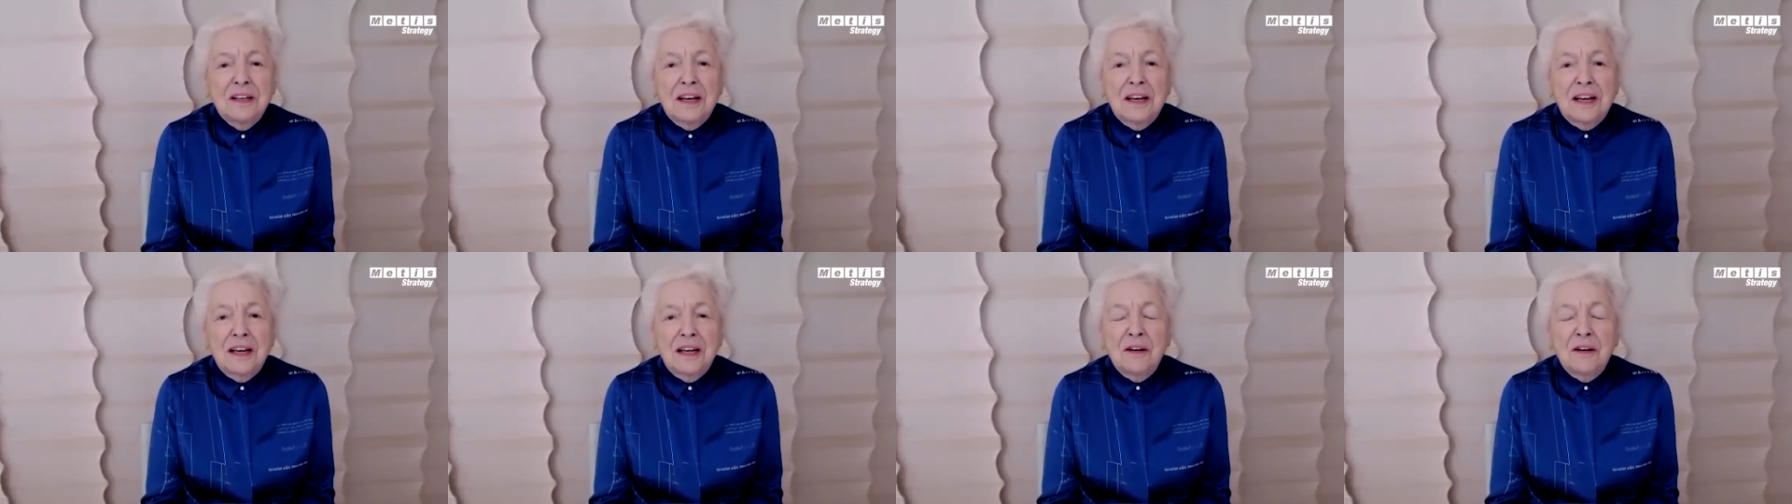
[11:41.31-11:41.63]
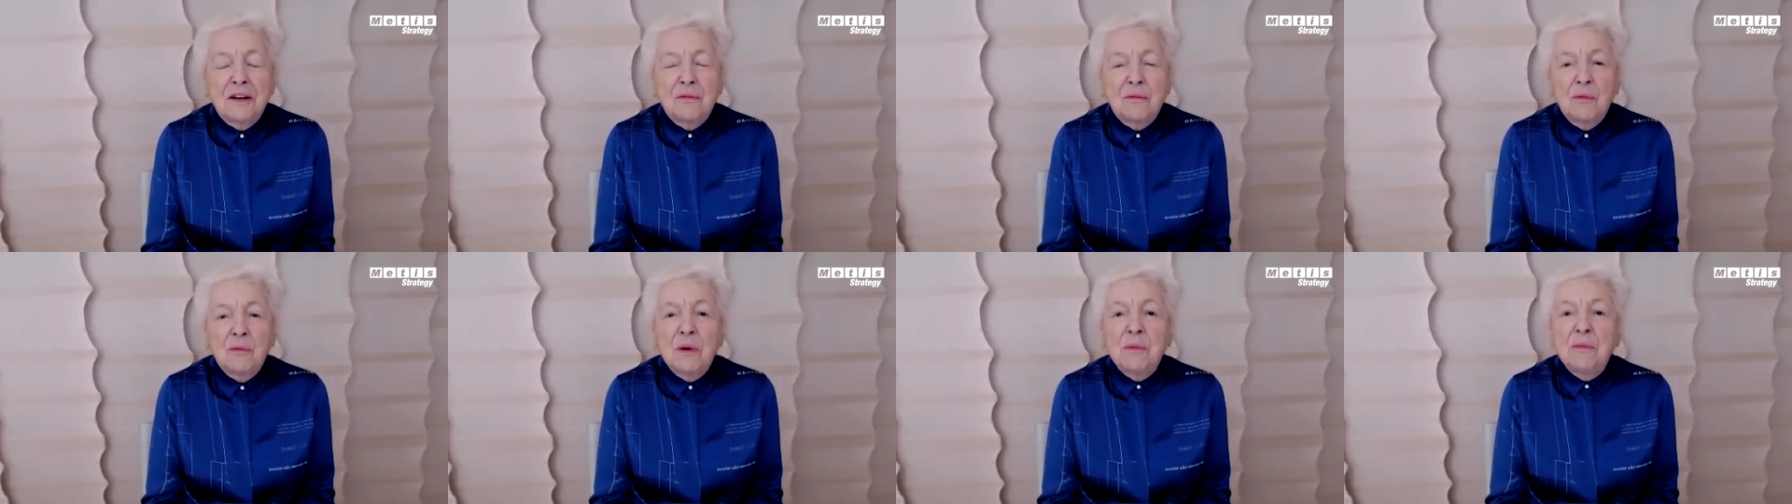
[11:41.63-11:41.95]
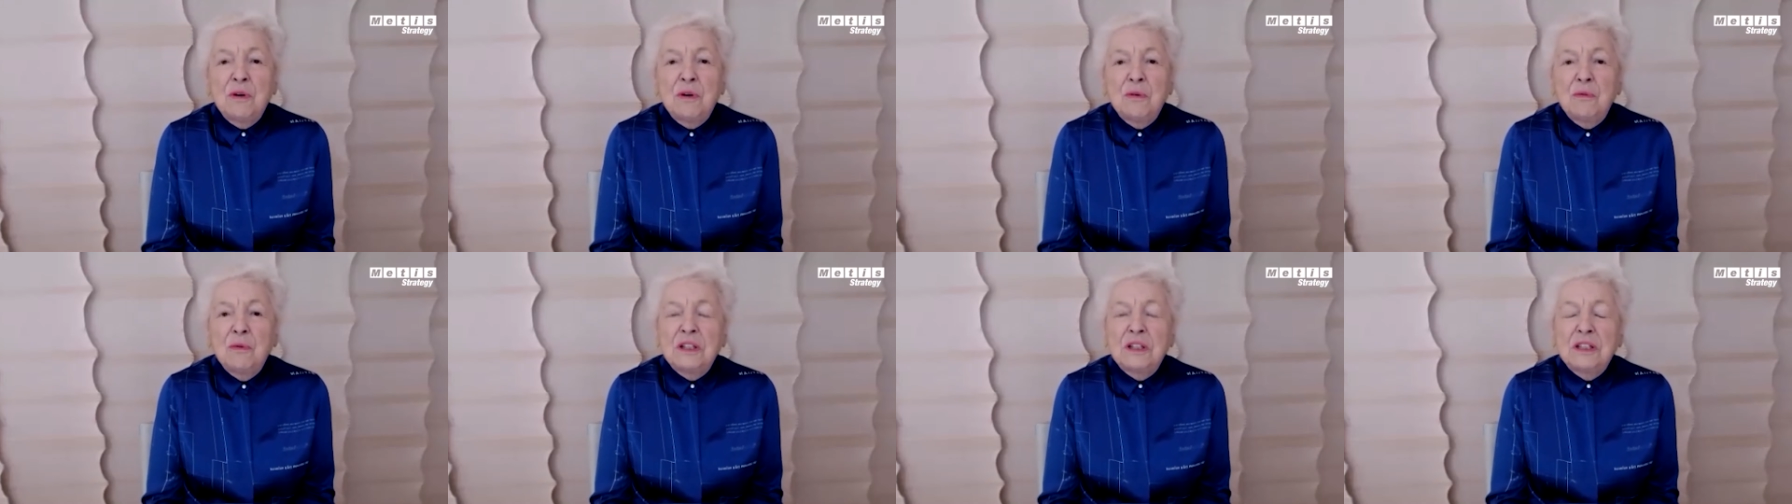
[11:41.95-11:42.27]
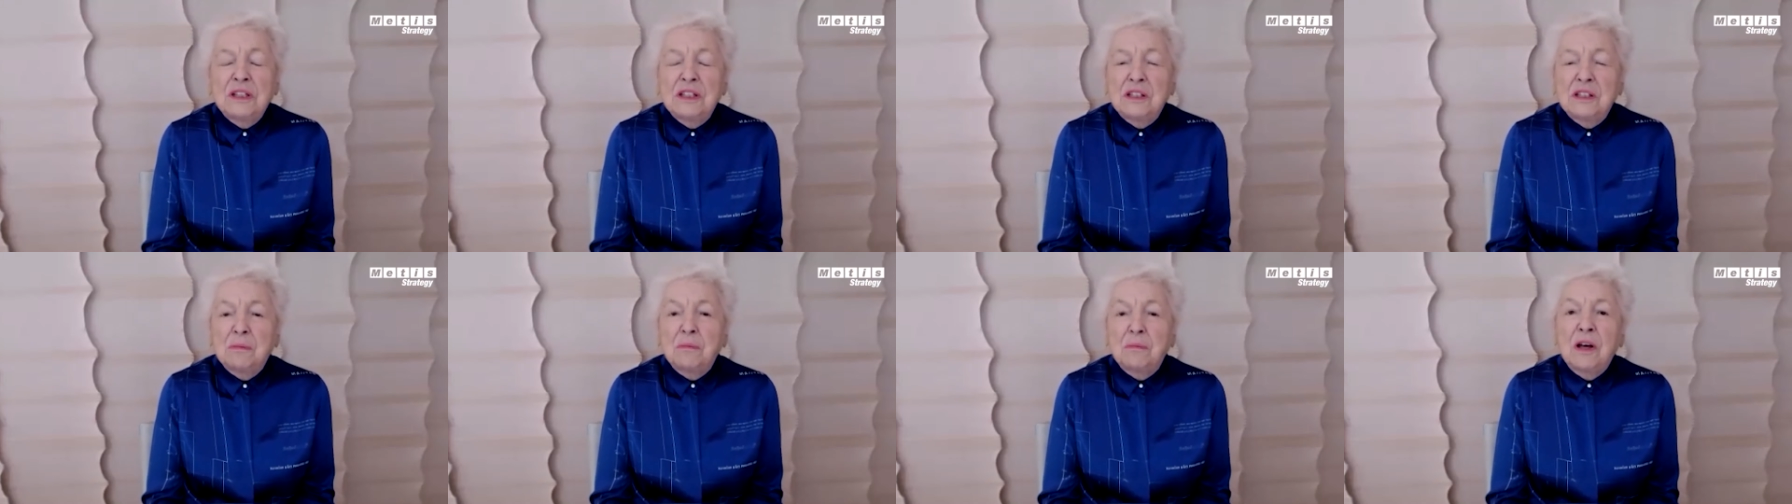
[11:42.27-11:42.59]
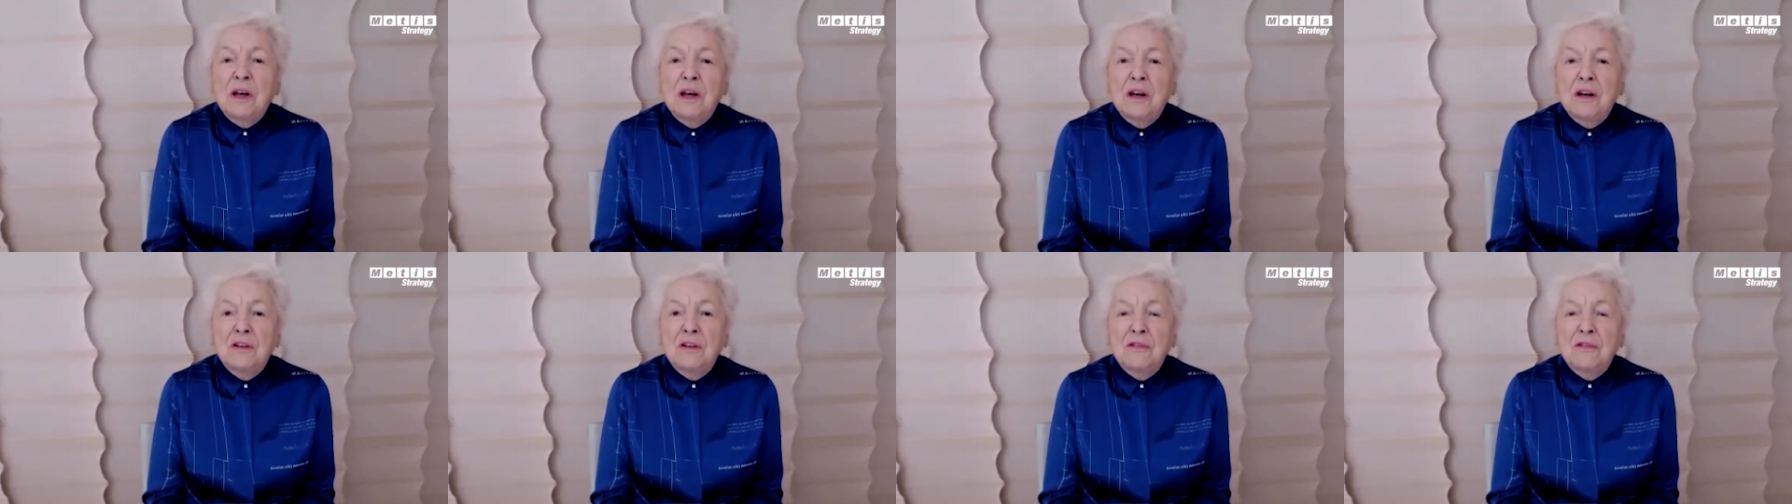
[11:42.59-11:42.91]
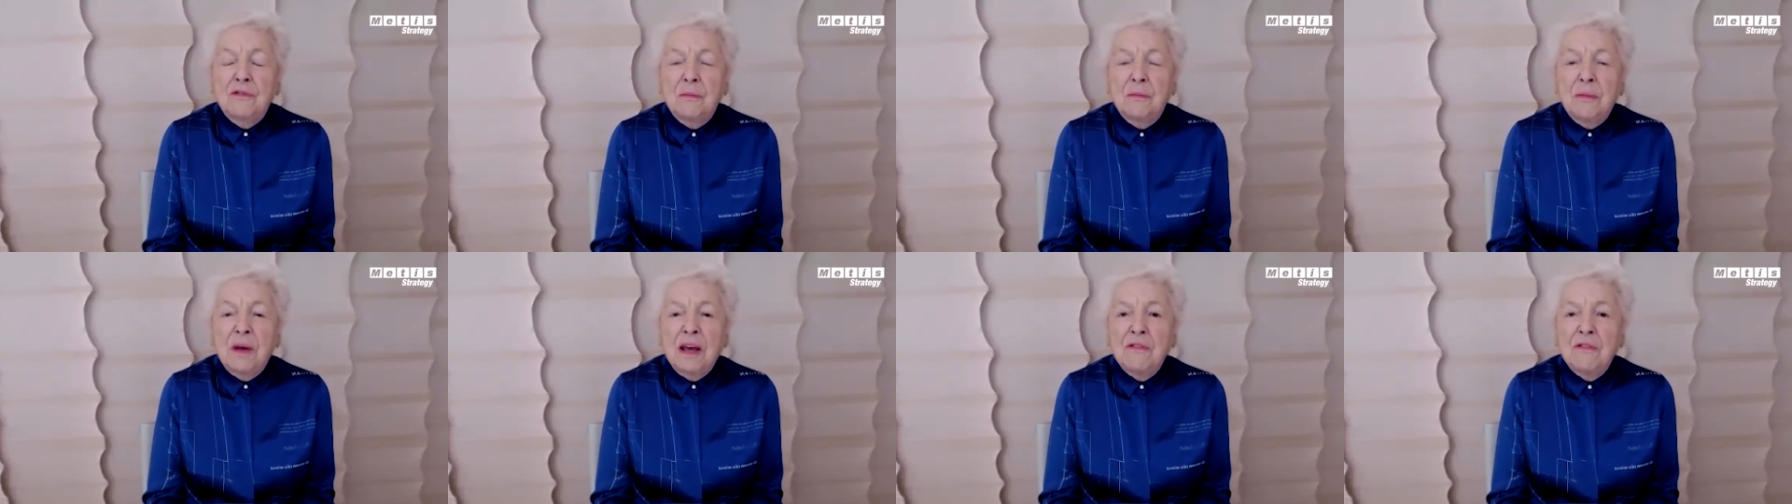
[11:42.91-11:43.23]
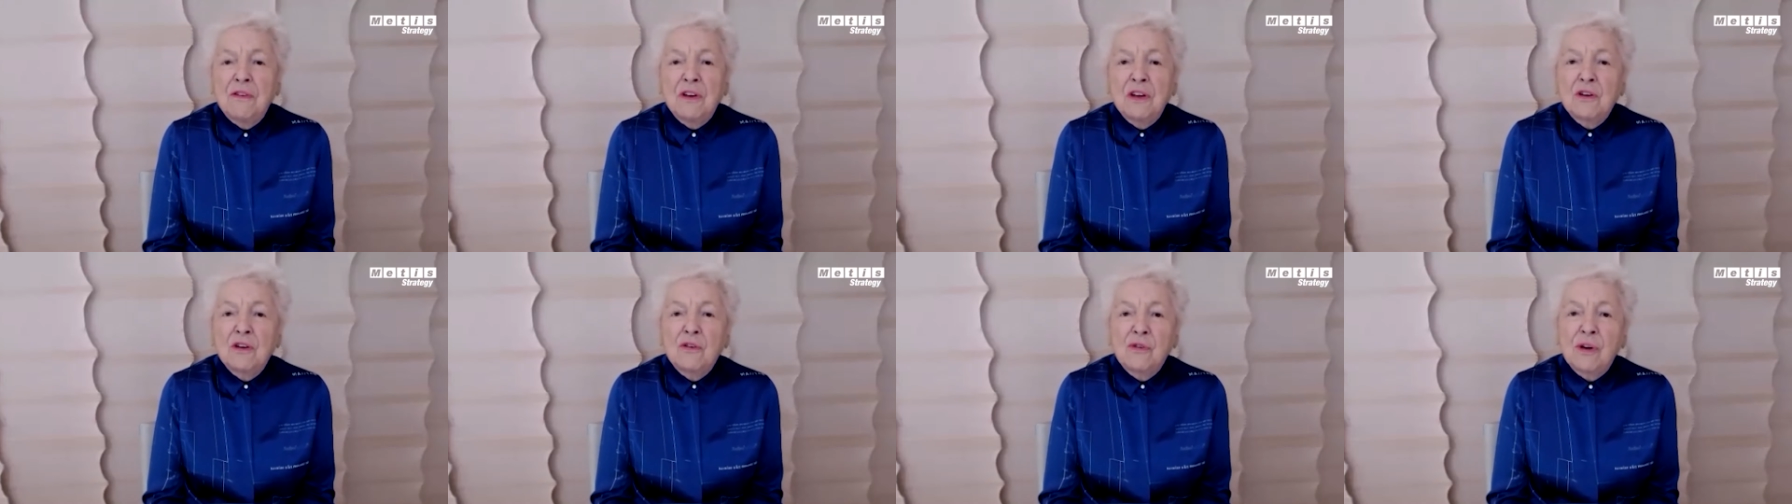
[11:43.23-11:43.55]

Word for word: uh, women were disbarred from having